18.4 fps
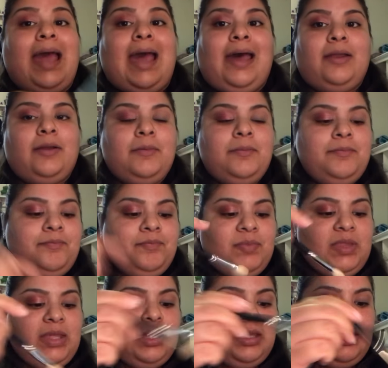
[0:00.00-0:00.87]
Atom.
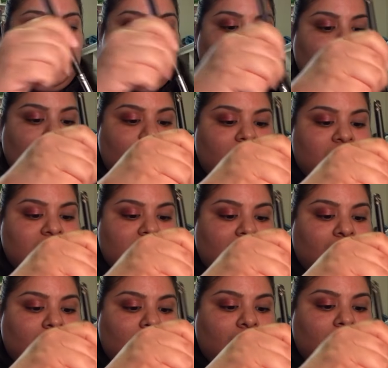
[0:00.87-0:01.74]
And I'm going to
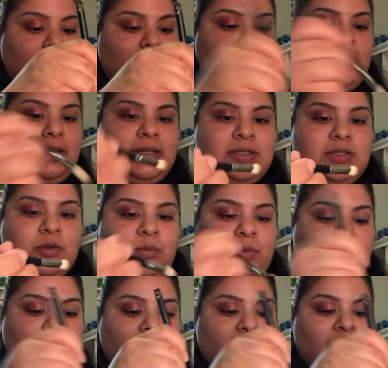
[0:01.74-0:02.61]
take a little
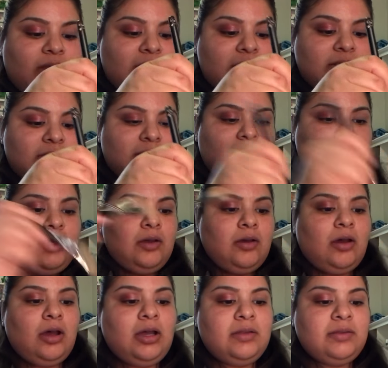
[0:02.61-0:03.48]
bit of this
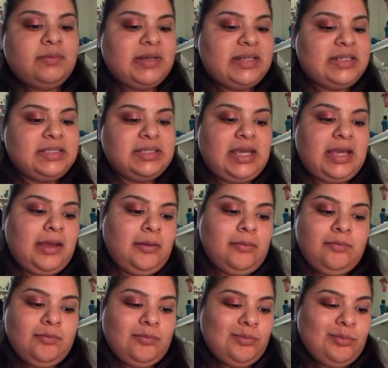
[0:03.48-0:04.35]
on my
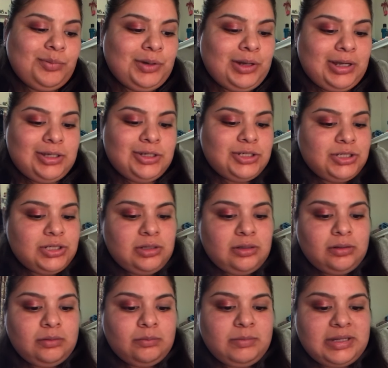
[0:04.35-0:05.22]
same brush,
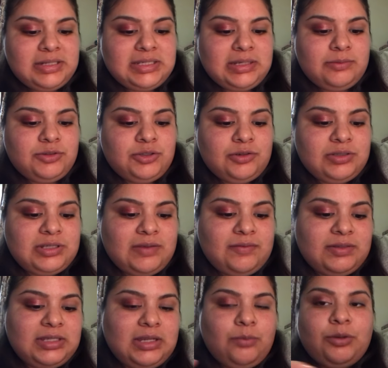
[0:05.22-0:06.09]
my same
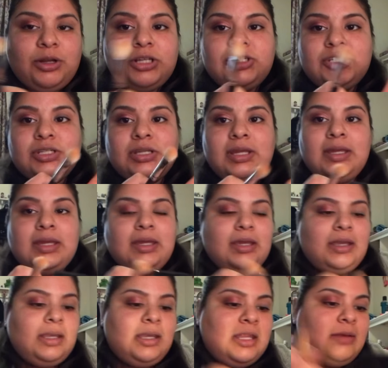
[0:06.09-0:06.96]
217 brush,
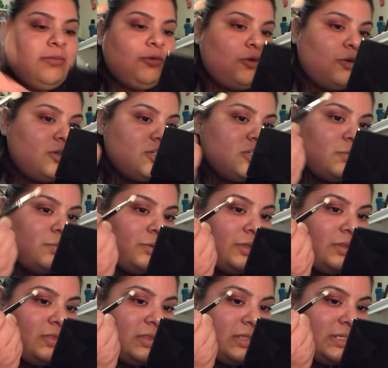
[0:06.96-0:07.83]
and I'm going to
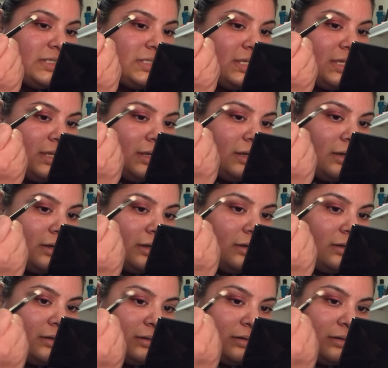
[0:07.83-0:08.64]
put this here